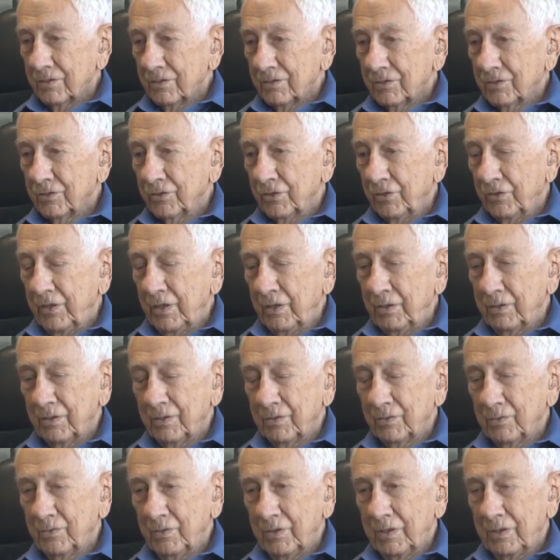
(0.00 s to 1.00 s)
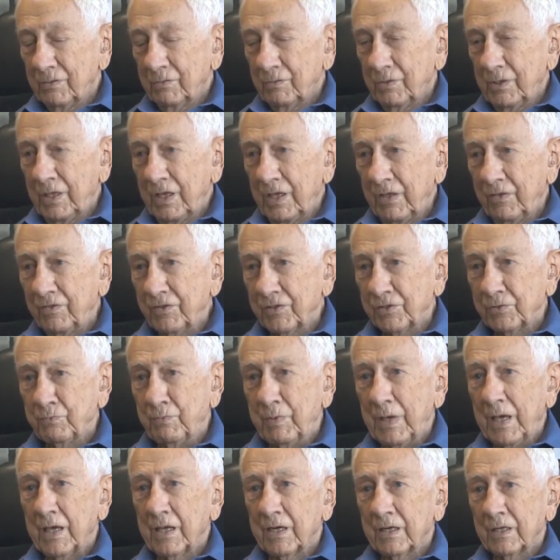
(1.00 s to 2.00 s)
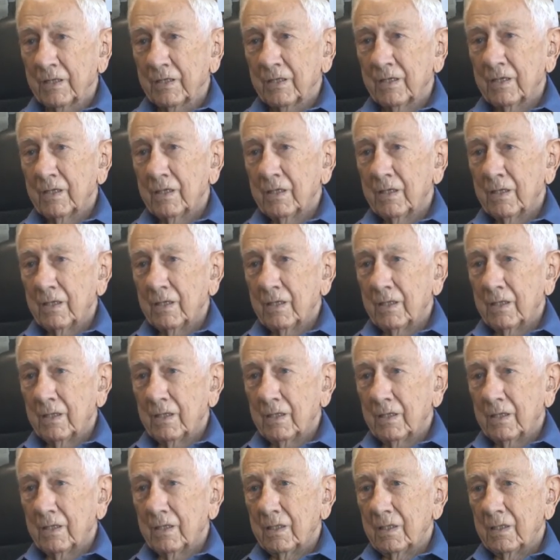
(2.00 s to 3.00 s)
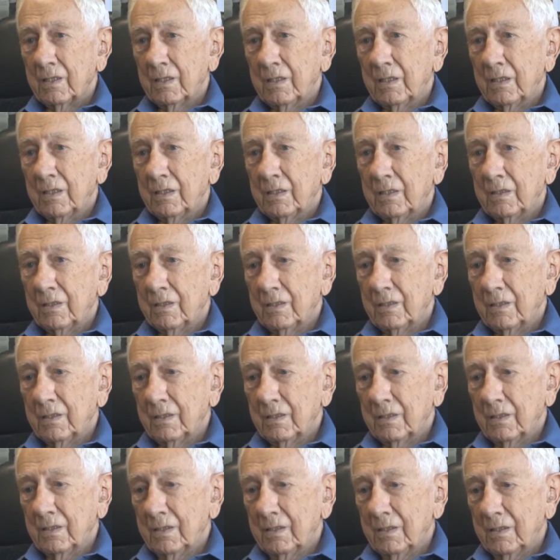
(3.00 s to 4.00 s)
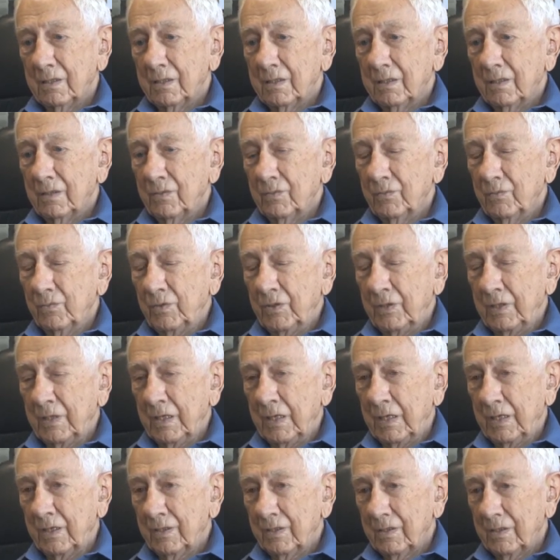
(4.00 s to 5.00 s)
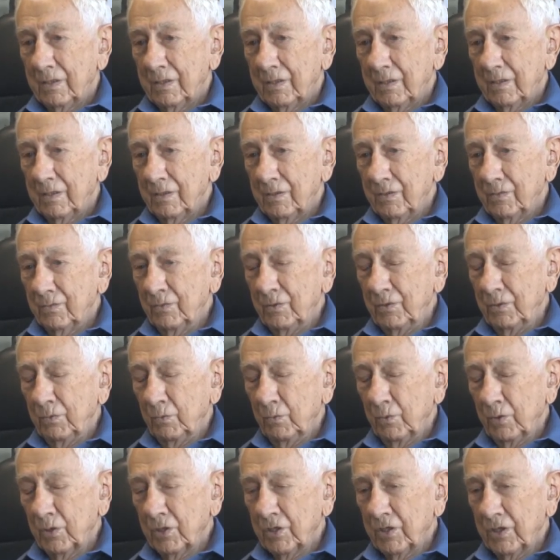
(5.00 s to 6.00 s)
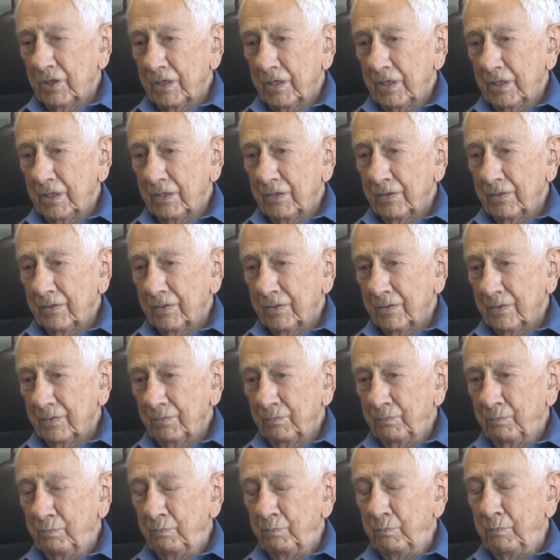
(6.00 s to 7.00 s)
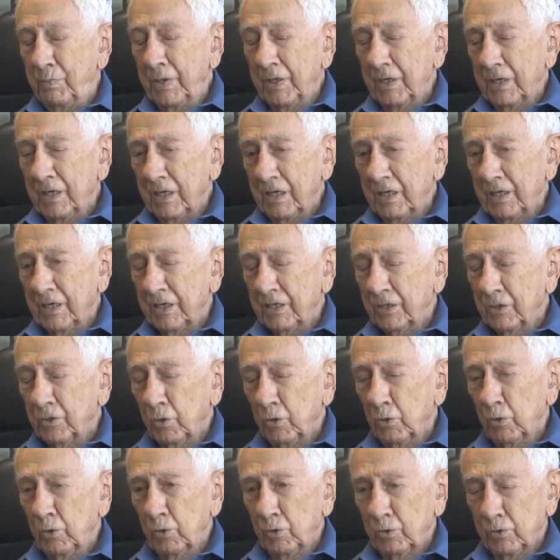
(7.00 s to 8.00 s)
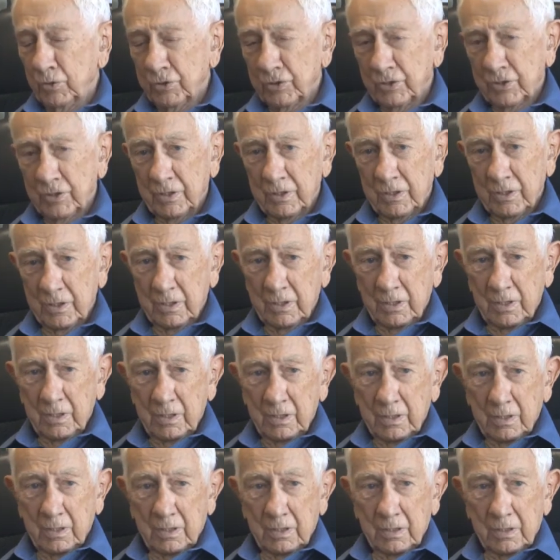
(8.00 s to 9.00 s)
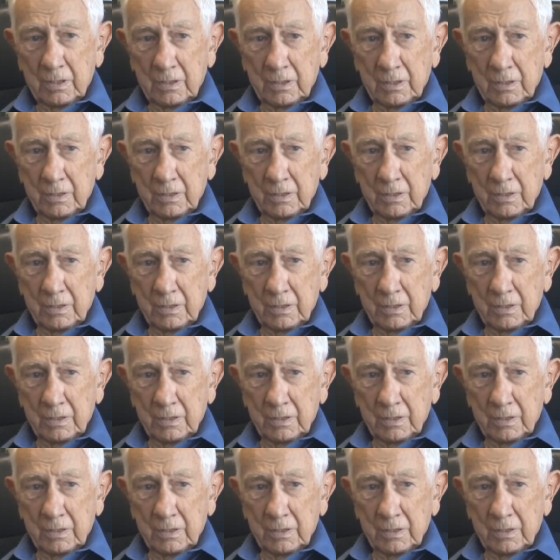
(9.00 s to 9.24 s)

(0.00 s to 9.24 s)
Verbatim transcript: So then we, we had this battle. And we had, we were working under bitterly cold uh,